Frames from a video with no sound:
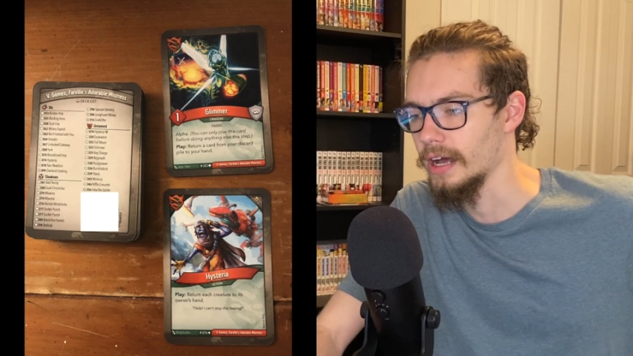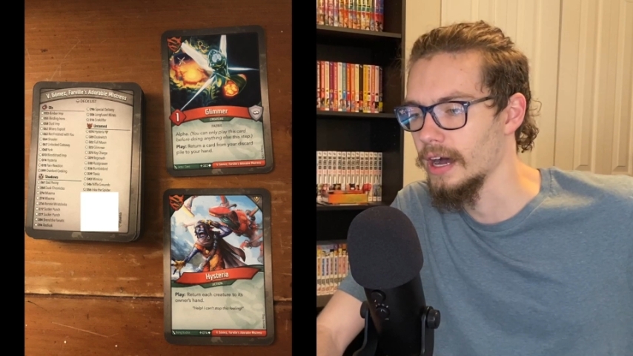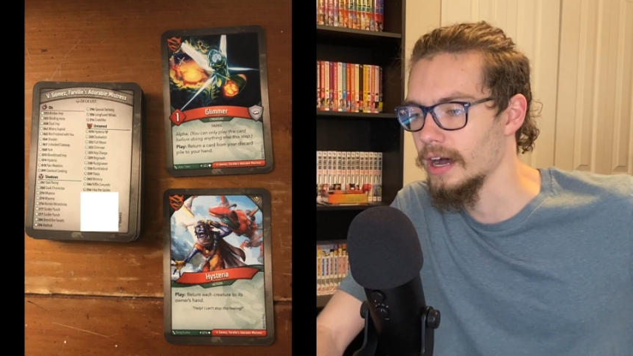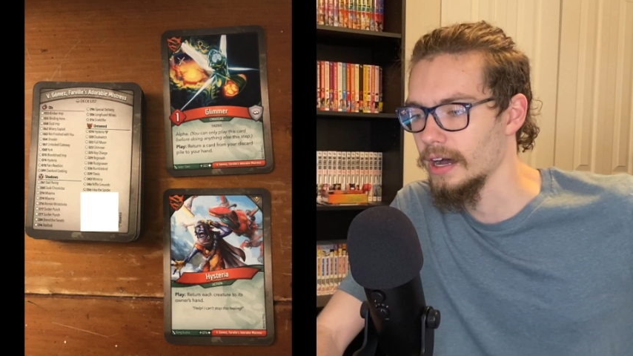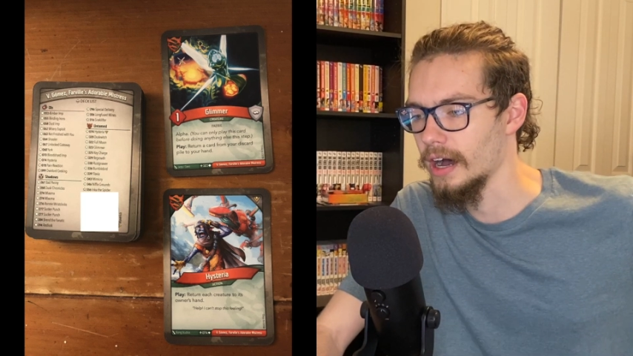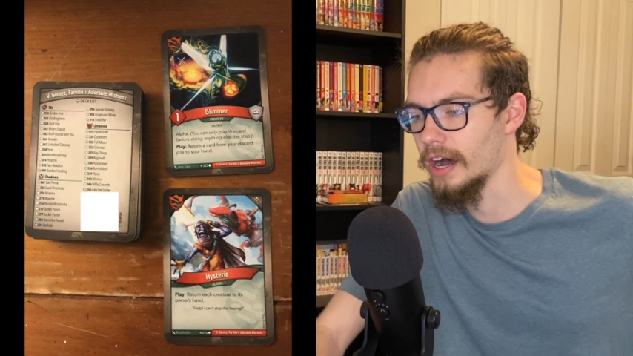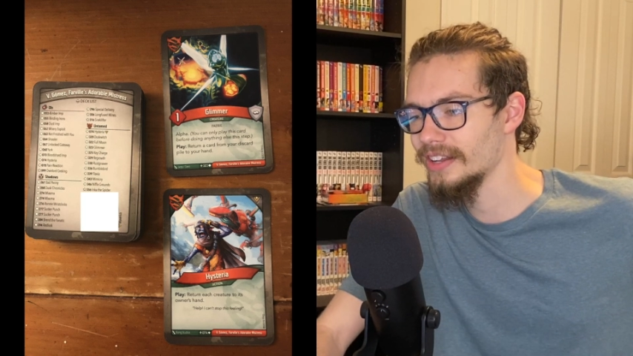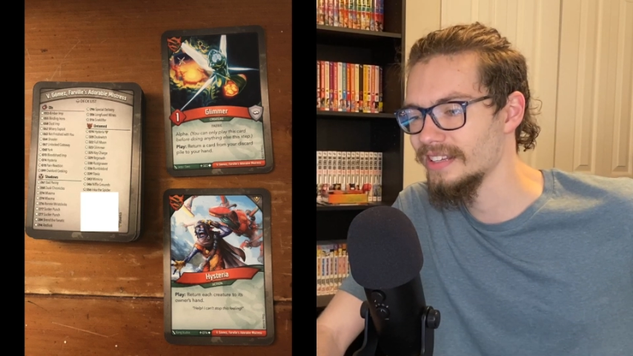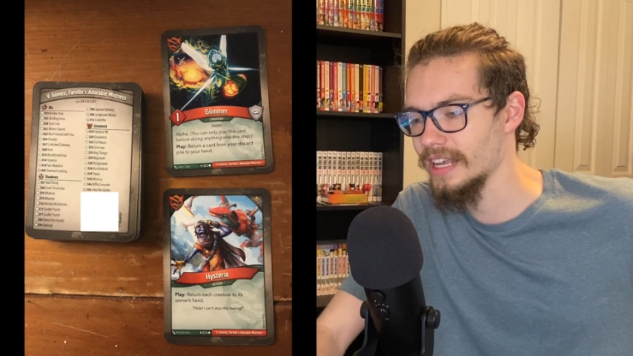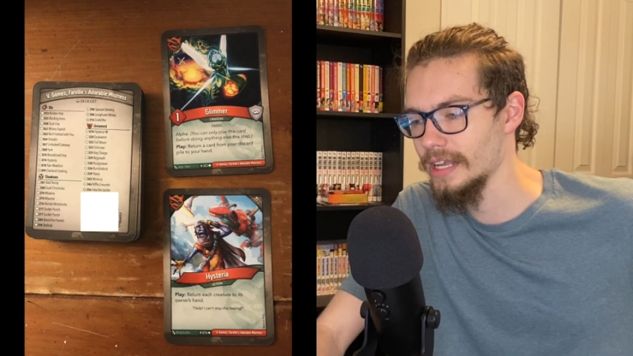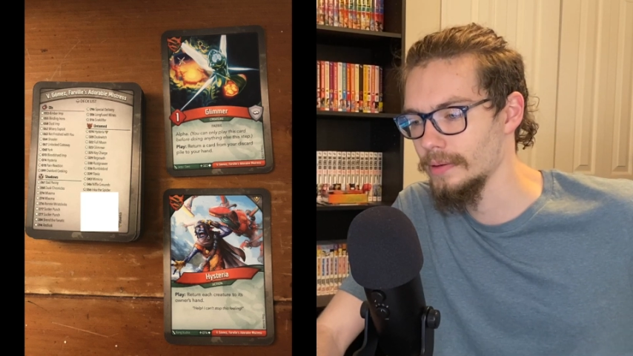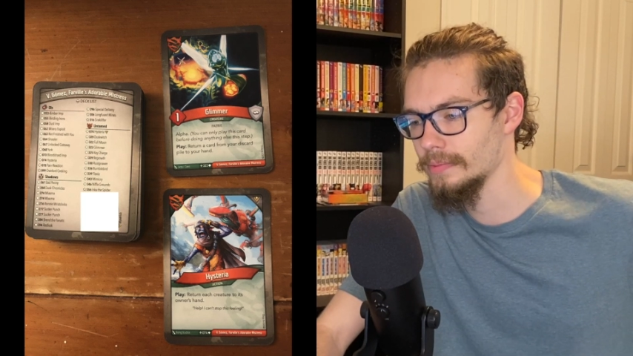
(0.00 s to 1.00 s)

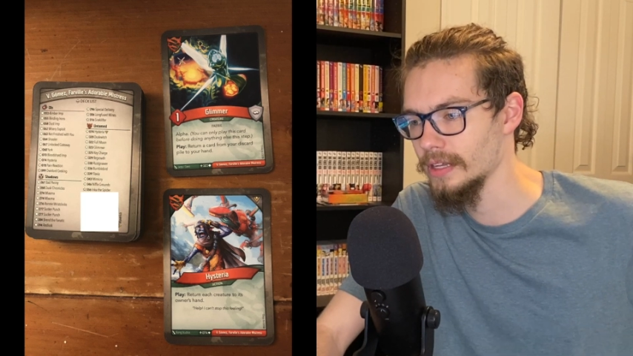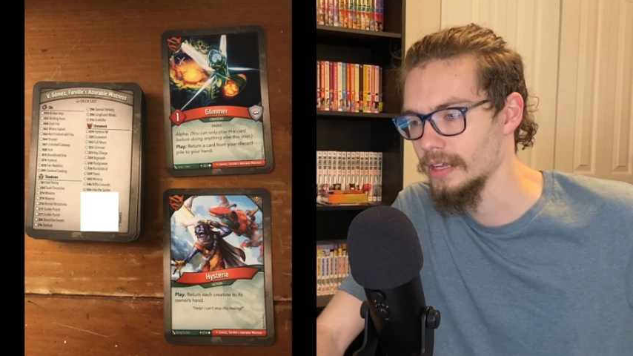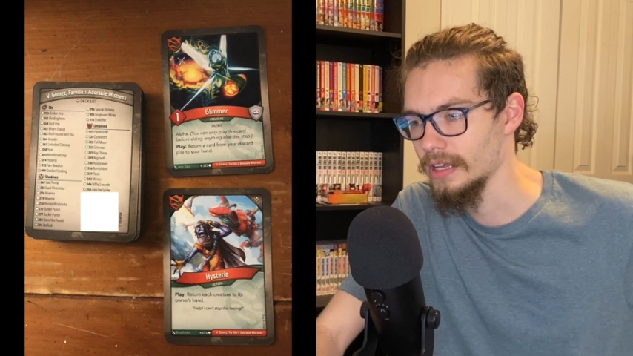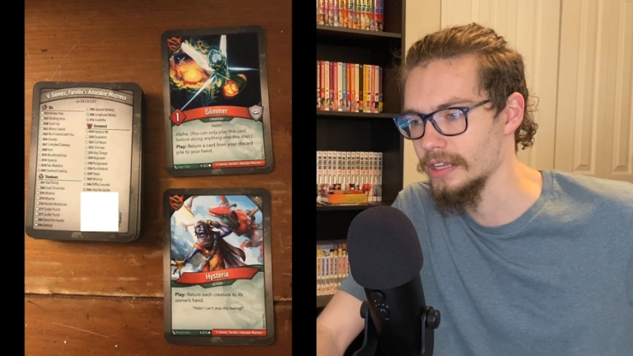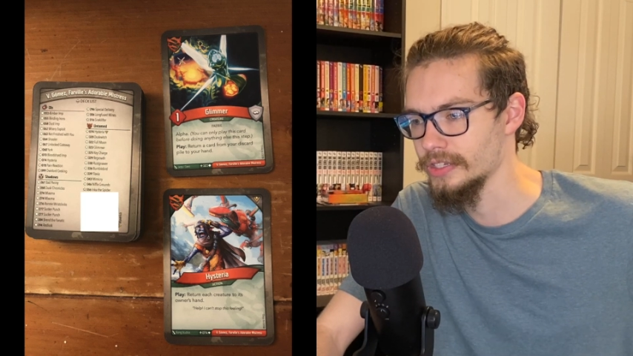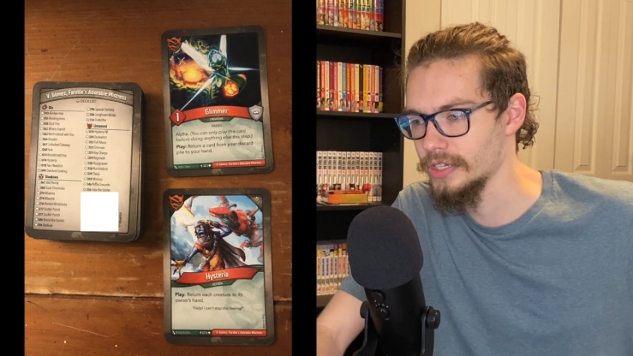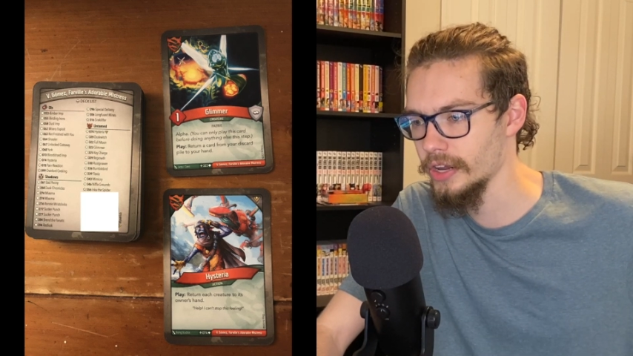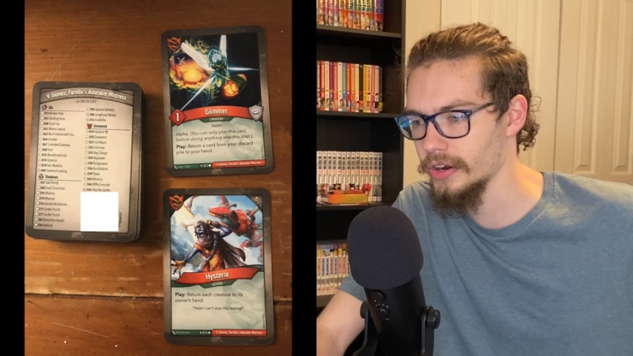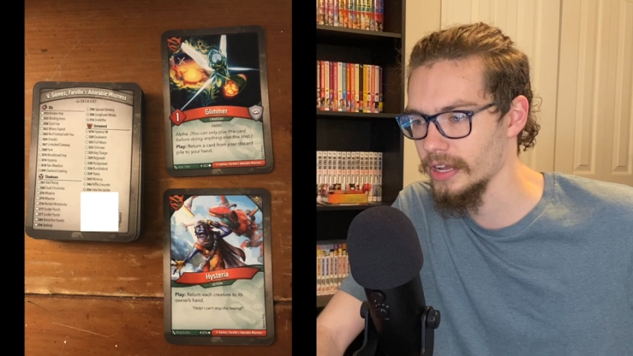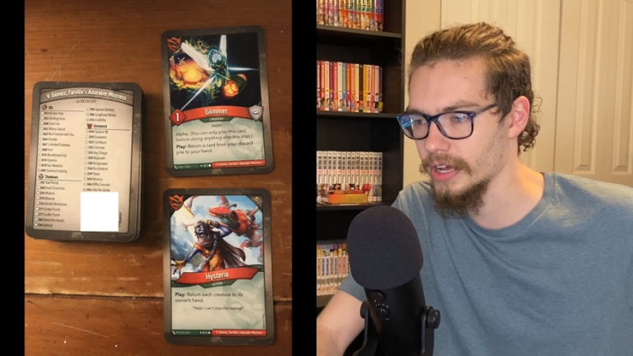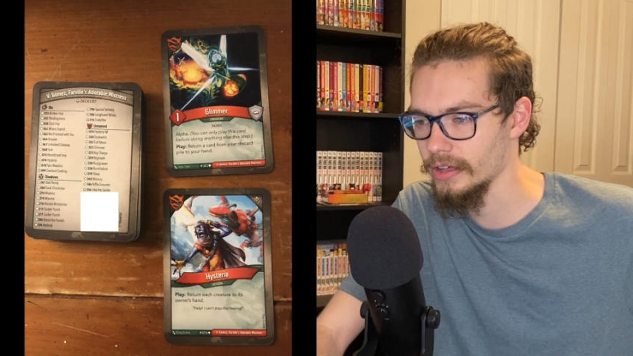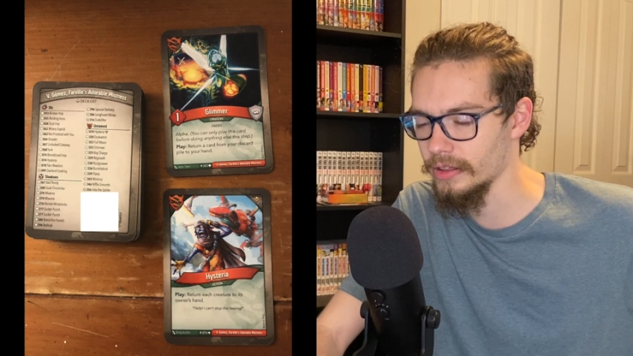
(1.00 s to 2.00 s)
Untamed
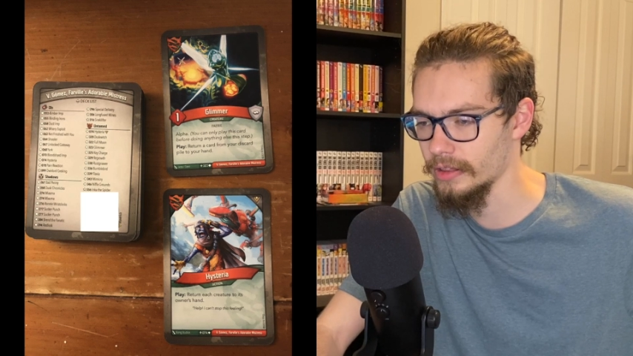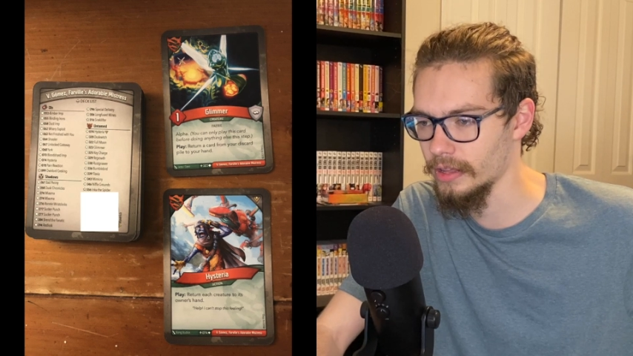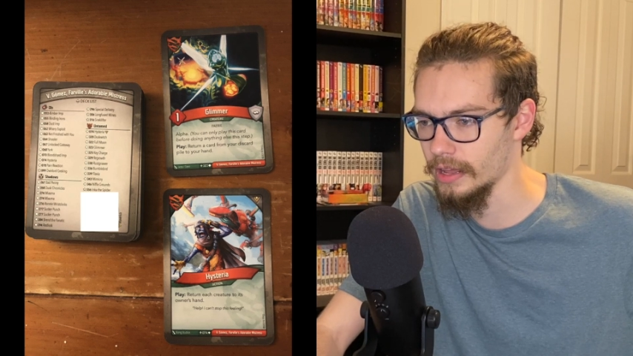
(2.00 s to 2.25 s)
Hysteria.